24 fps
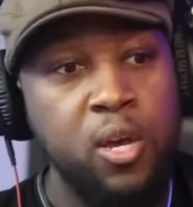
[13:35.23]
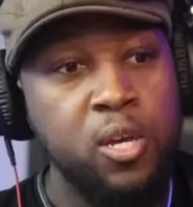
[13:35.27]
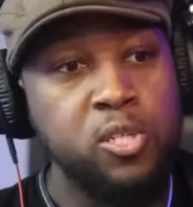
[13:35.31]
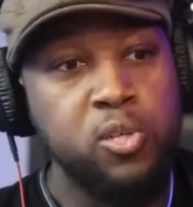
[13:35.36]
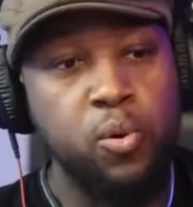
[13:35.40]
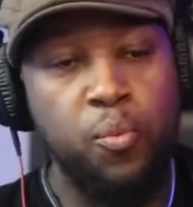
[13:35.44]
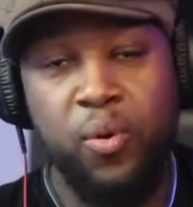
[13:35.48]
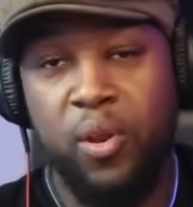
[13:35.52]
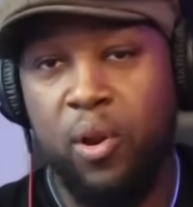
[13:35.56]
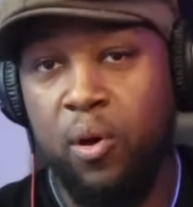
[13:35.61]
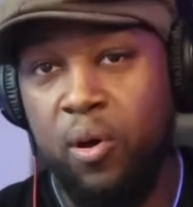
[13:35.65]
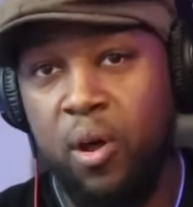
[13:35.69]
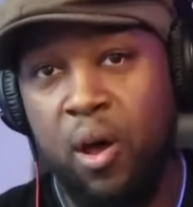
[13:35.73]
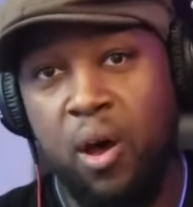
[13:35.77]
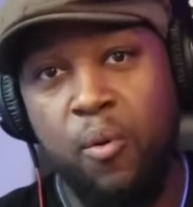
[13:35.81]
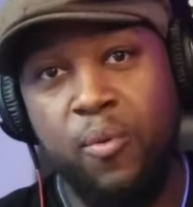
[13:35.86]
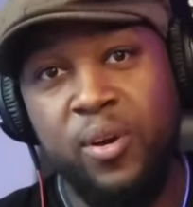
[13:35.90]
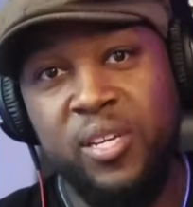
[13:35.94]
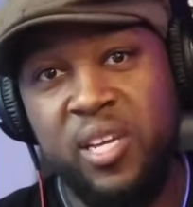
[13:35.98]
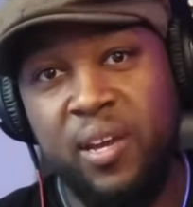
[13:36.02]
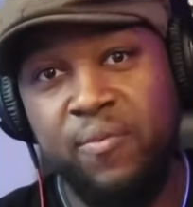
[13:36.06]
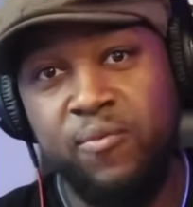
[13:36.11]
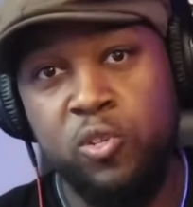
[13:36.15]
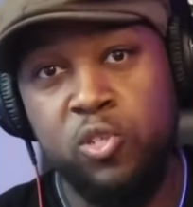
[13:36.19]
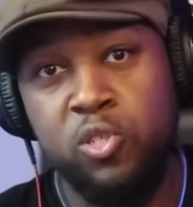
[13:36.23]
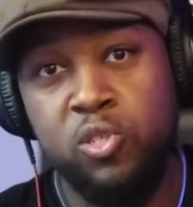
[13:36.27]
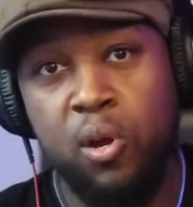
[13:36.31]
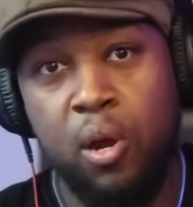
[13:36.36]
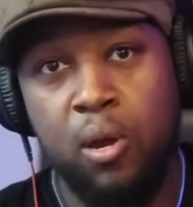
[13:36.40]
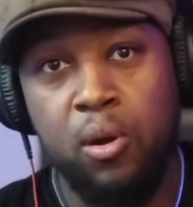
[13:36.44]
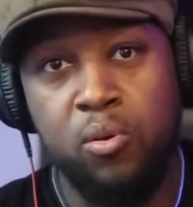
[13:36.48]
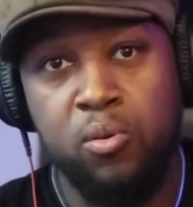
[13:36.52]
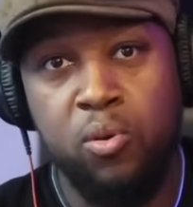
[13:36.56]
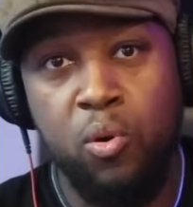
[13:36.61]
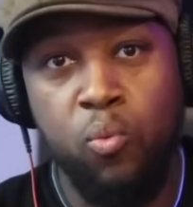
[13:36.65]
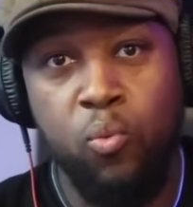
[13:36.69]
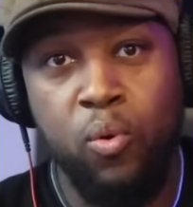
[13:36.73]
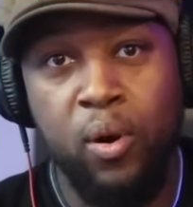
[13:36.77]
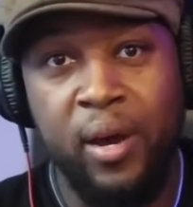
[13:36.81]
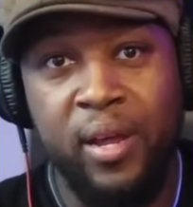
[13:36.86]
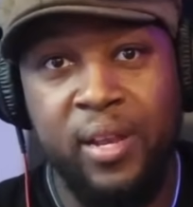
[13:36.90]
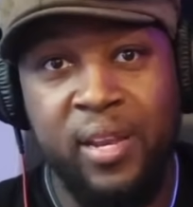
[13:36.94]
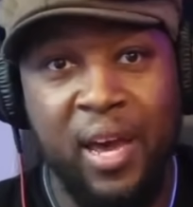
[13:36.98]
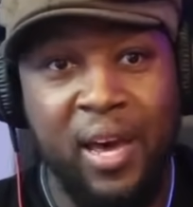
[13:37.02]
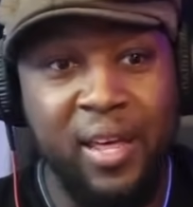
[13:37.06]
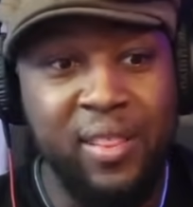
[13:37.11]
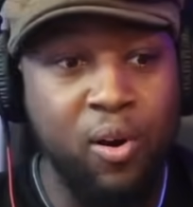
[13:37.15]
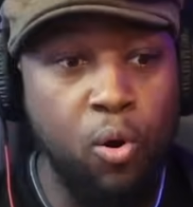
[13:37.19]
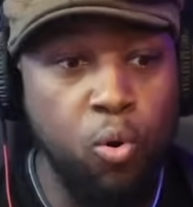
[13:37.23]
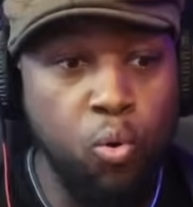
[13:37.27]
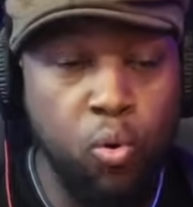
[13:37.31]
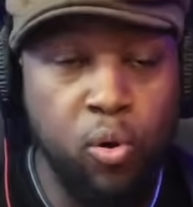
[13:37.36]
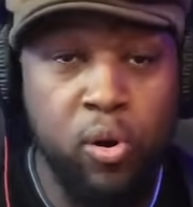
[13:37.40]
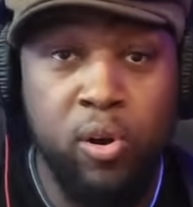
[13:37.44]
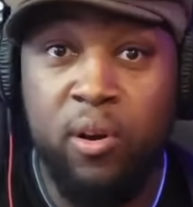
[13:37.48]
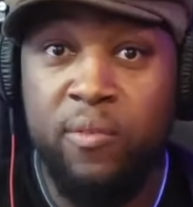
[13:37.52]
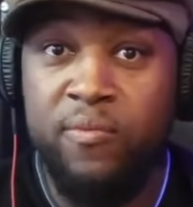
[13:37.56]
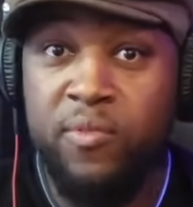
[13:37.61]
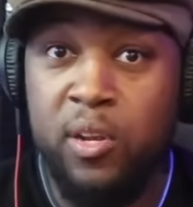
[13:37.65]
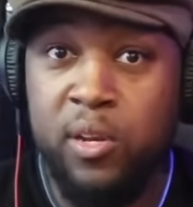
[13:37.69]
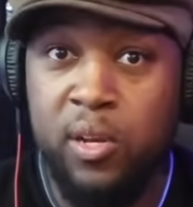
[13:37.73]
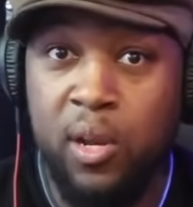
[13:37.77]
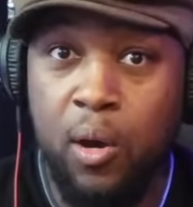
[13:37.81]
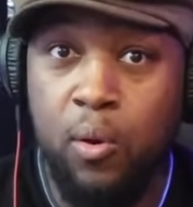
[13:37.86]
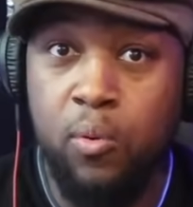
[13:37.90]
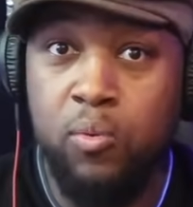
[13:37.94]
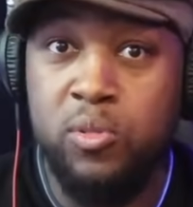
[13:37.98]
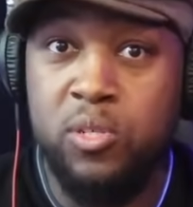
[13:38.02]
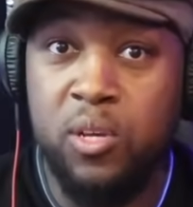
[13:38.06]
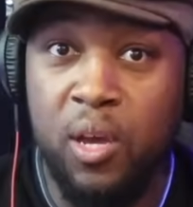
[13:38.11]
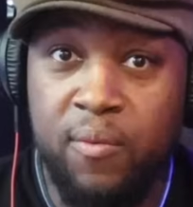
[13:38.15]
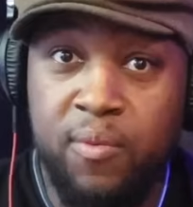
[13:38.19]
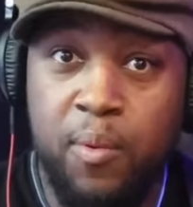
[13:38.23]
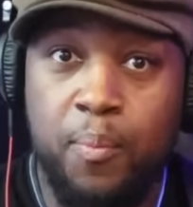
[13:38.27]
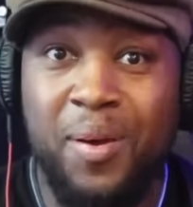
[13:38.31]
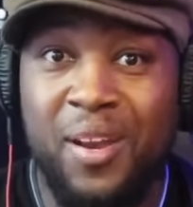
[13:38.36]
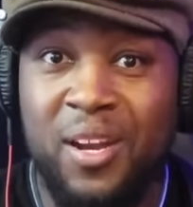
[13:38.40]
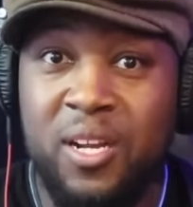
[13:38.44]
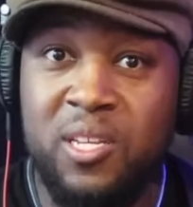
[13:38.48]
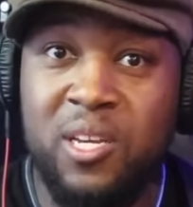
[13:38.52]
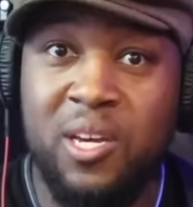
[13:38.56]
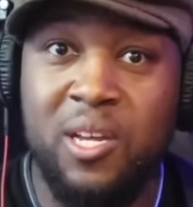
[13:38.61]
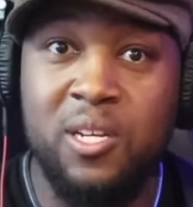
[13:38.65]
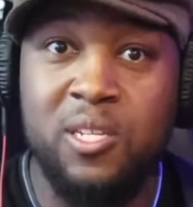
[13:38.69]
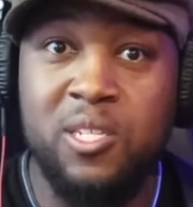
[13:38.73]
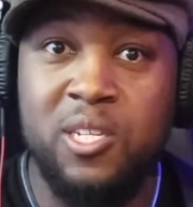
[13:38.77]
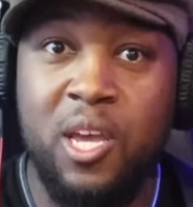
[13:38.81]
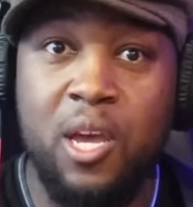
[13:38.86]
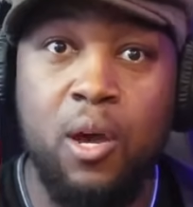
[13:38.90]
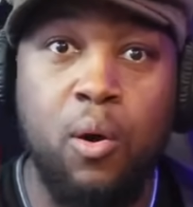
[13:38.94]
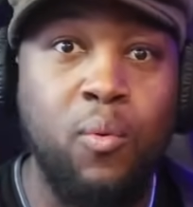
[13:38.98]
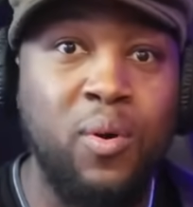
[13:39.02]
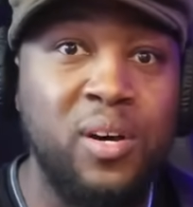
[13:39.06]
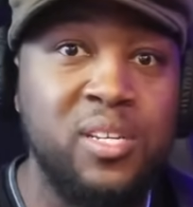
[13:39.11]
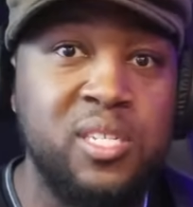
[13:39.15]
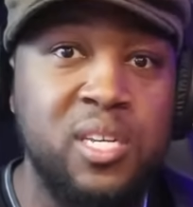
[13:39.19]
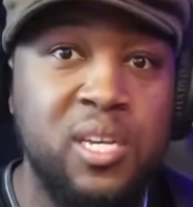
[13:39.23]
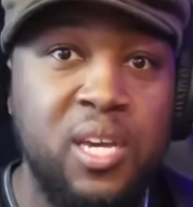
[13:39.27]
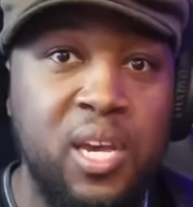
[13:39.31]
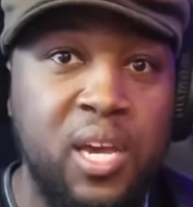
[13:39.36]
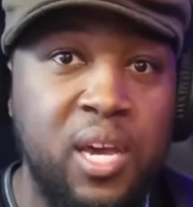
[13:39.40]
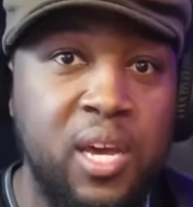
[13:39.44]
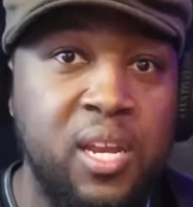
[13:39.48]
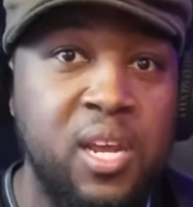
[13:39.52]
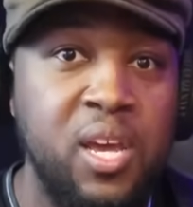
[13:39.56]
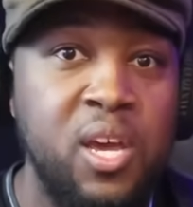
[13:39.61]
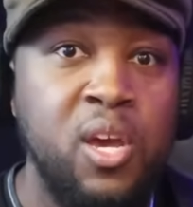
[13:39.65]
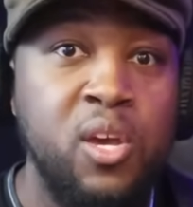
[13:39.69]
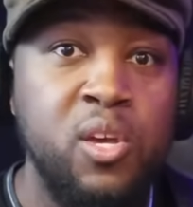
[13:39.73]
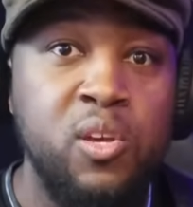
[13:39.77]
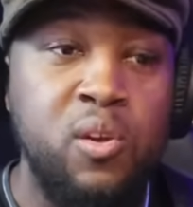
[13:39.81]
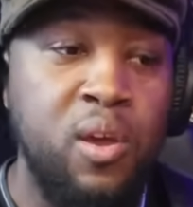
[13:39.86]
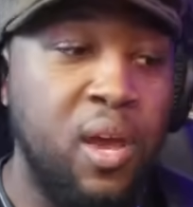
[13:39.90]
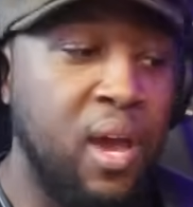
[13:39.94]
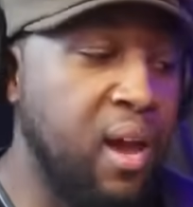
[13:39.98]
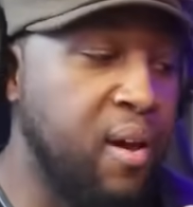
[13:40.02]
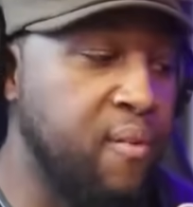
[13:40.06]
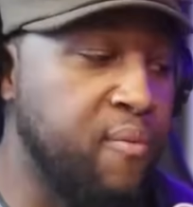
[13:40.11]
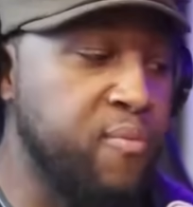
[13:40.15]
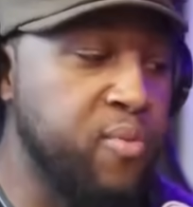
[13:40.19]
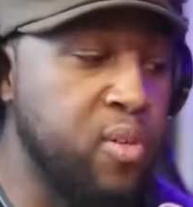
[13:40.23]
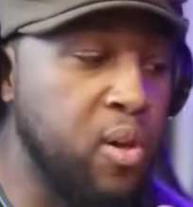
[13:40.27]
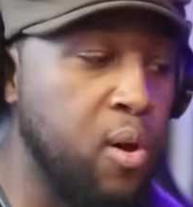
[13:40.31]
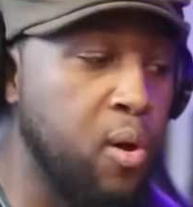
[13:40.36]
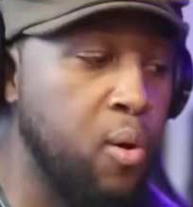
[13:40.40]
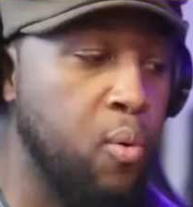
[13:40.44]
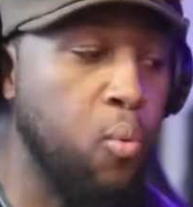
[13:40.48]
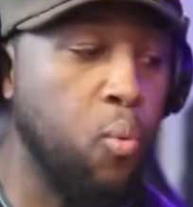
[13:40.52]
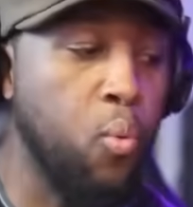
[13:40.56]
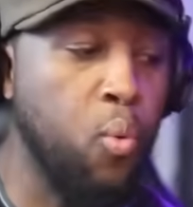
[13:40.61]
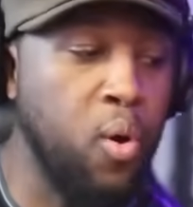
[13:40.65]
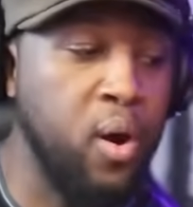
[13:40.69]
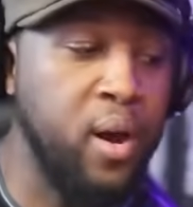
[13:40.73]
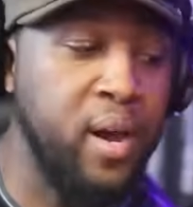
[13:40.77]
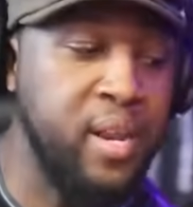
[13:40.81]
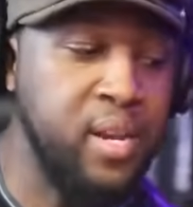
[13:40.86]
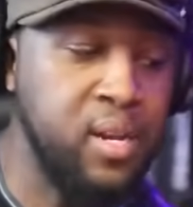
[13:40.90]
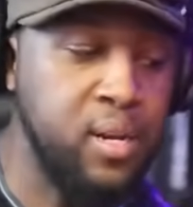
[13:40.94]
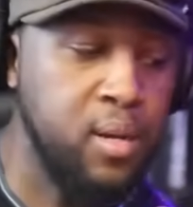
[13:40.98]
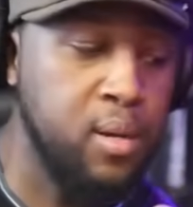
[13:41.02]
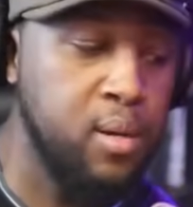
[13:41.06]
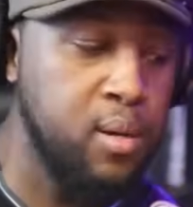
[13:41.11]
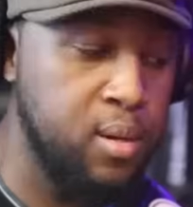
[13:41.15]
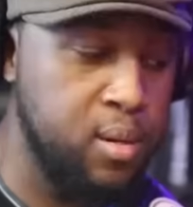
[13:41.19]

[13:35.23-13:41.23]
So we don't always have to start on the 1. Now the order of the notes of the pentatonic scale, once again, you have the 1,